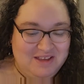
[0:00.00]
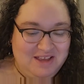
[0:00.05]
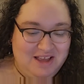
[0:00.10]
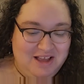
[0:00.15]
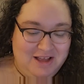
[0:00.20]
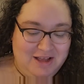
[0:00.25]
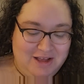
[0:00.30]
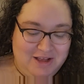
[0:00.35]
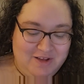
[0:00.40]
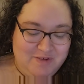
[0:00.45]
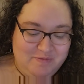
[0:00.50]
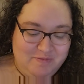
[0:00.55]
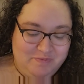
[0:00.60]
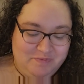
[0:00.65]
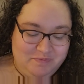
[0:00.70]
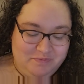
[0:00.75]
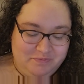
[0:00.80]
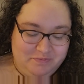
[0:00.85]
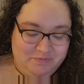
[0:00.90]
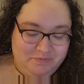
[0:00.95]

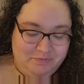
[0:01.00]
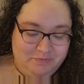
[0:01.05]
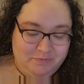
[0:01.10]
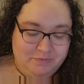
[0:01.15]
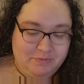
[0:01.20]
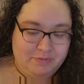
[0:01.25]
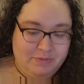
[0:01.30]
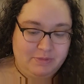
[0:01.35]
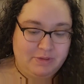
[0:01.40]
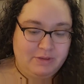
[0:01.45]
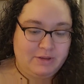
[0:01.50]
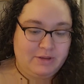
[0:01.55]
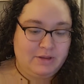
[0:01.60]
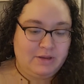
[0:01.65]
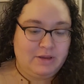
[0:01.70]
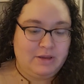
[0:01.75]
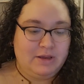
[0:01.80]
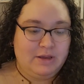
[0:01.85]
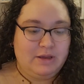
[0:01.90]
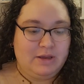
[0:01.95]
And
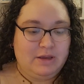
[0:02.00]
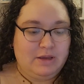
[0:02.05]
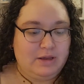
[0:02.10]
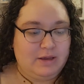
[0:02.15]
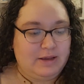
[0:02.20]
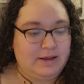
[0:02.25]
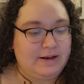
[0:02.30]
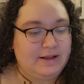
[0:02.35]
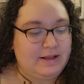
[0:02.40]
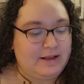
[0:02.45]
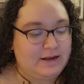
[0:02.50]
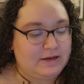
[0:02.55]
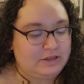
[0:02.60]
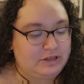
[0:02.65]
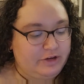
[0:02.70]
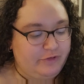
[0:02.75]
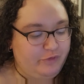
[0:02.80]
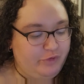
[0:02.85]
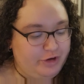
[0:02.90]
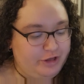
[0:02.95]
it
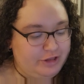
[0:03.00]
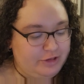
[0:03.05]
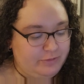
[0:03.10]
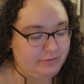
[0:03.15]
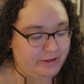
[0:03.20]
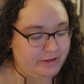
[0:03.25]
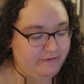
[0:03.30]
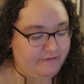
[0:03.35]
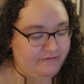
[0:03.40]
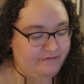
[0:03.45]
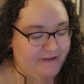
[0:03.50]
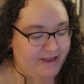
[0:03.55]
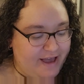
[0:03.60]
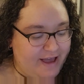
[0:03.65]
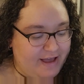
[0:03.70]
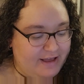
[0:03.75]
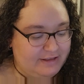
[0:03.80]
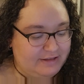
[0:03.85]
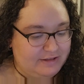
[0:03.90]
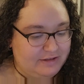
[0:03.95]
actually reads really
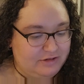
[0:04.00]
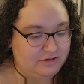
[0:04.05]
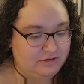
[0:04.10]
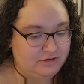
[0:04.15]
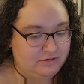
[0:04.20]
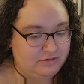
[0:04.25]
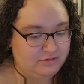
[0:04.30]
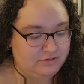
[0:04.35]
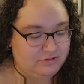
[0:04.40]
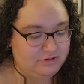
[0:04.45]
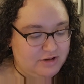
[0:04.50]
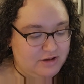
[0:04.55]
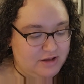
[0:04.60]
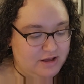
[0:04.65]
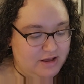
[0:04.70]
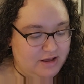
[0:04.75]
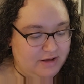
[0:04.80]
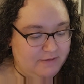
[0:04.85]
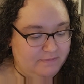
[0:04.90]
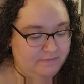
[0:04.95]
fast,
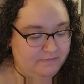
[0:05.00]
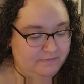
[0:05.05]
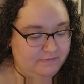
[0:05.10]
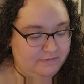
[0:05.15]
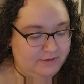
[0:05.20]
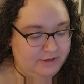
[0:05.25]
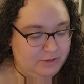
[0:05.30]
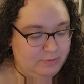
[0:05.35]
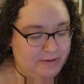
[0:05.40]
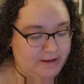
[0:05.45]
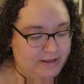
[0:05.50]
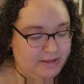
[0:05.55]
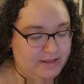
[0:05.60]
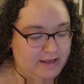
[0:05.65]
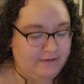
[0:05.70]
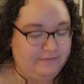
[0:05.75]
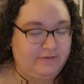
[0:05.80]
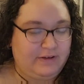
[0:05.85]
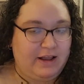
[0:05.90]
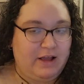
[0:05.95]
despite
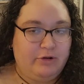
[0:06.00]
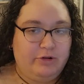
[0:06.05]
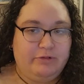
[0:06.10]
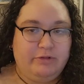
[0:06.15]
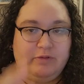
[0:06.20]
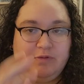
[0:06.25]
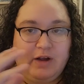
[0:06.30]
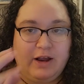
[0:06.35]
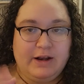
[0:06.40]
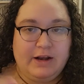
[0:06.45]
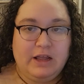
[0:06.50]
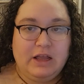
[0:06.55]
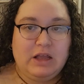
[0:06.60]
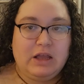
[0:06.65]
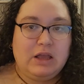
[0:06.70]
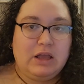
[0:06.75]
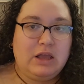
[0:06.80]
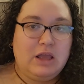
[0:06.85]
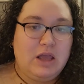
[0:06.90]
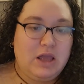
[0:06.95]
that flowery
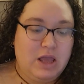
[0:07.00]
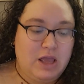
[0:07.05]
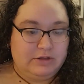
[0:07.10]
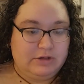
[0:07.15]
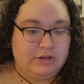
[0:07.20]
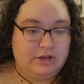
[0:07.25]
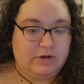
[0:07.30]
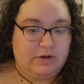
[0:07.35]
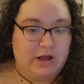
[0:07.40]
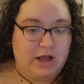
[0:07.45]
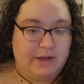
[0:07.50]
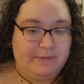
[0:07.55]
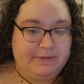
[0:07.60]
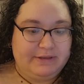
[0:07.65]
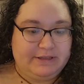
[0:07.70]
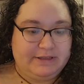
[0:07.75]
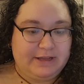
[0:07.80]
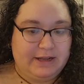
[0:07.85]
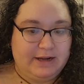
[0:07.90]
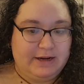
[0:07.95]
writing. So I'm
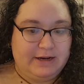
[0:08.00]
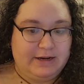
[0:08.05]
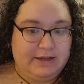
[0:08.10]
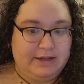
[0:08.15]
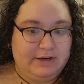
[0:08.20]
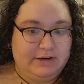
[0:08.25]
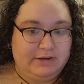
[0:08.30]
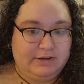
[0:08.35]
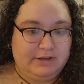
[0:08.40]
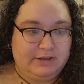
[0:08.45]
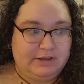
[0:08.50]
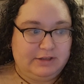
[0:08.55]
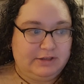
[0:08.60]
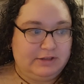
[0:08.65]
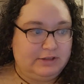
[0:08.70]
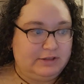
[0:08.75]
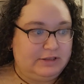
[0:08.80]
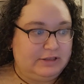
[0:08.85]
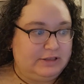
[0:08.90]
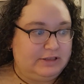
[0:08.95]
excited
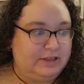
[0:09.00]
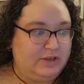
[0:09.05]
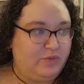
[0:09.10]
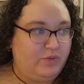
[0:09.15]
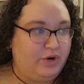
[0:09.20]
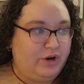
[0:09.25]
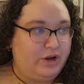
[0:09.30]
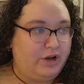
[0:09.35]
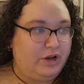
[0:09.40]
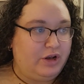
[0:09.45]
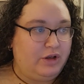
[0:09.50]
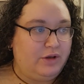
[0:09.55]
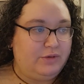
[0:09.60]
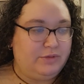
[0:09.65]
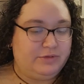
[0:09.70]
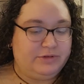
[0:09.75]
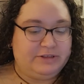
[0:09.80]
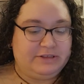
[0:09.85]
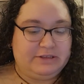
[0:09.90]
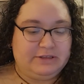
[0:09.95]
to see where it
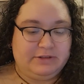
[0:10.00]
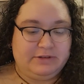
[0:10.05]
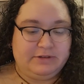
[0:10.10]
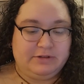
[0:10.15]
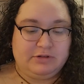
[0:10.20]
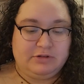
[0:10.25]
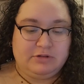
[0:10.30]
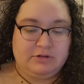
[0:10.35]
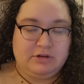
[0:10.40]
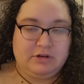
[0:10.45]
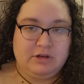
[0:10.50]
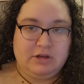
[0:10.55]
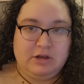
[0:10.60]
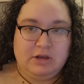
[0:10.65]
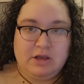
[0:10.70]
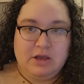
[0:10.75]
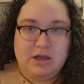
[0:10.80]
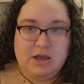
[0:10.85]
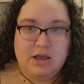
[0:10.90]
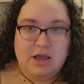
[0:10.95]
goes.
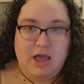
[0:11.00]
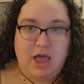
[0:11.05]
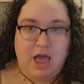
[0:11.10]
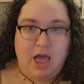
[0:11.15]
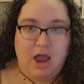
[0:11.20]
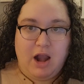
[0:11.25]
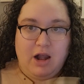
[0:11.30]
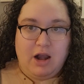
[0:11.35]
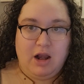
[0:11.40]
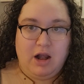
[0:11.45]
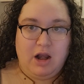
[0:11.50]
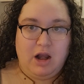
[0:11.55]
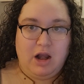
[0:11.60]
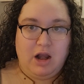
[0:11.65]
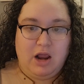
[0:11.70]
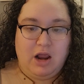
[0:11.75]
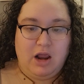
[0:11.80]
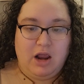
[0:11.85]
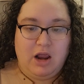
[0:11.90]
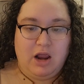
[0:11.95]

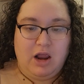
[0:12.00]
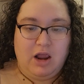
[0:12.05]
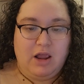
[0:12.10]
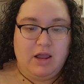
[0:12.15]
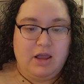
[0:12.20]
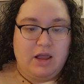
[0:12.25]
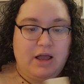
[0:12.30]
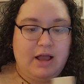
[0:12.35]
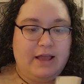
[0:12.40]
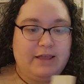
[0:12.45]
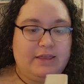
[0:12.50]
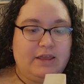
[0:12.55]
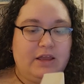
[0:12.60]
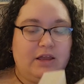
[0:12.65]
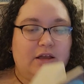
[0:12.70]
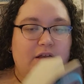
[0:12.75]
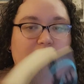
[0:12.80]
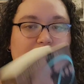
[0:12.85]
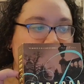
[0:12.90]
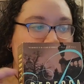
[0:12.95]
I
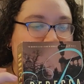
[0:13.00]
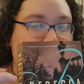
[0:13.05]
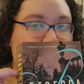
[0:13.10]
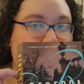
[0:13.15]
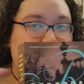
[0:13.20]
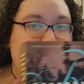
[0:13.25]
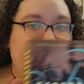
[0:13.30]
think I'm